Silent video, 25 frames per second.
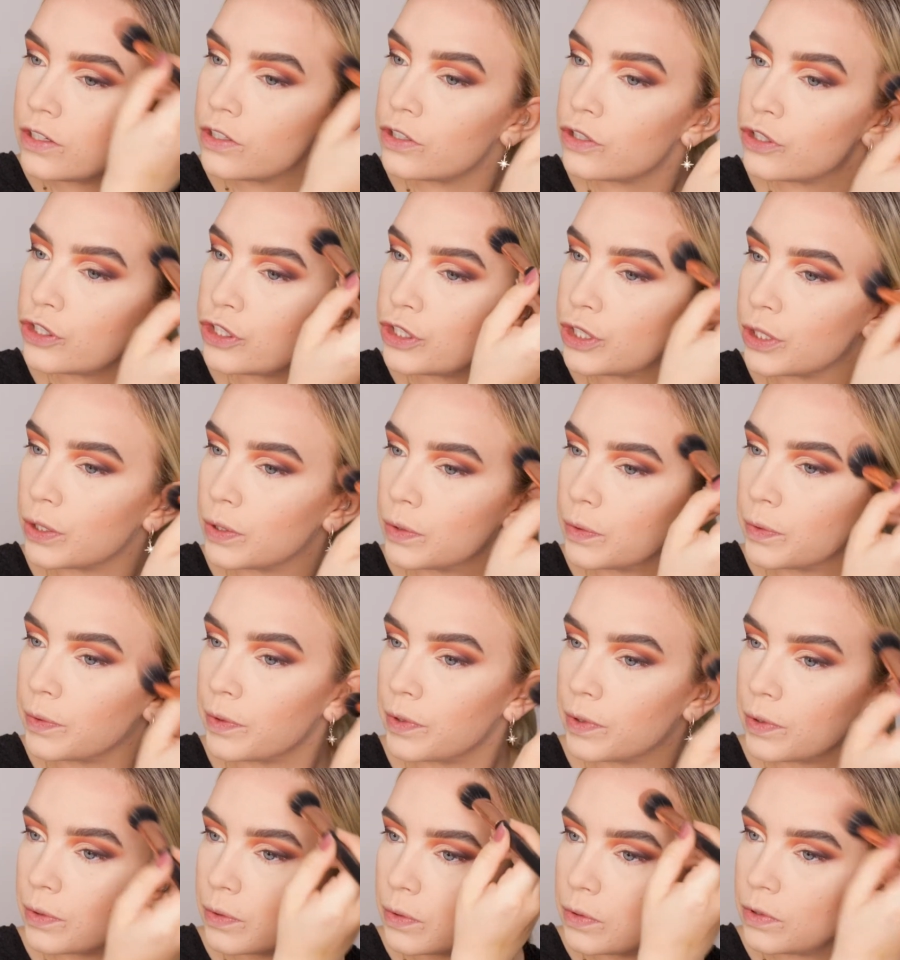show
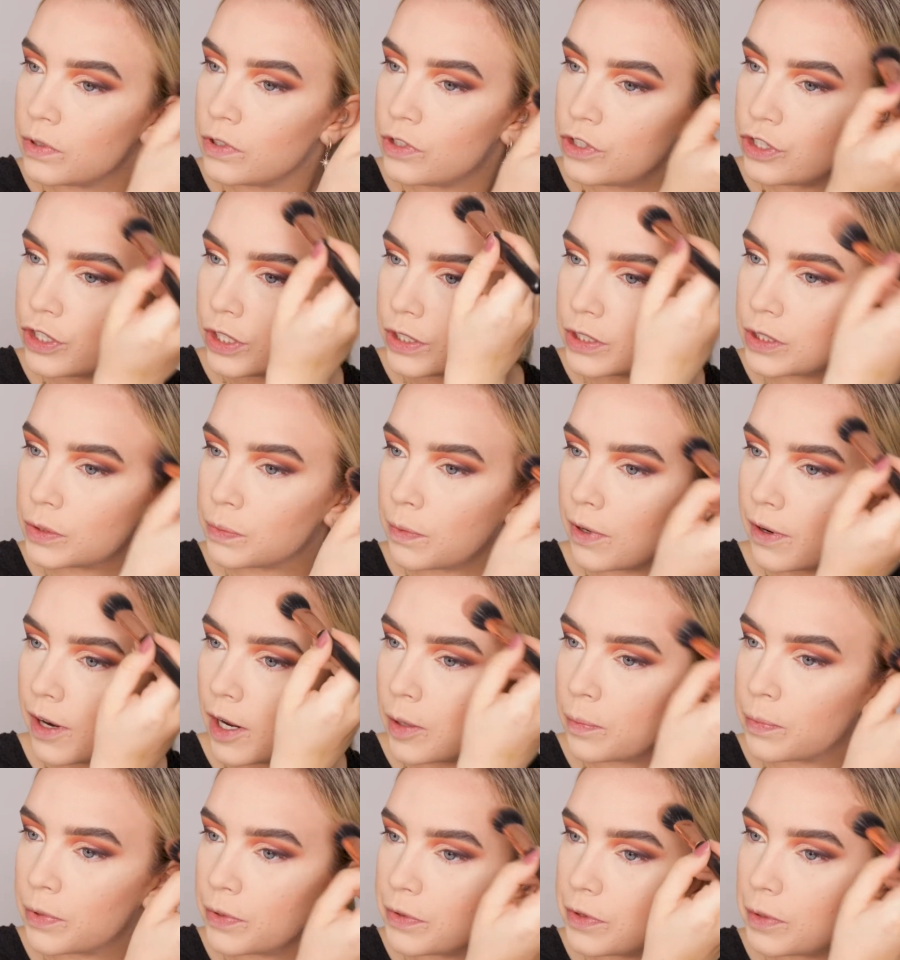you just where
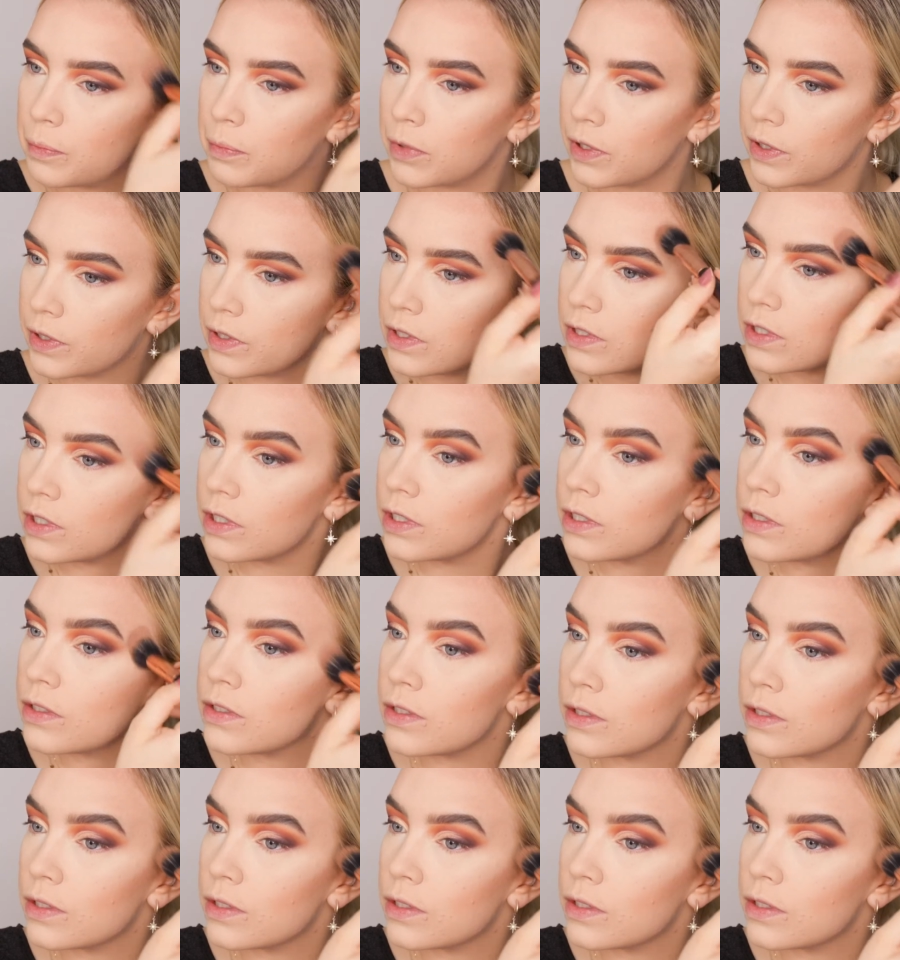I put the bronzer,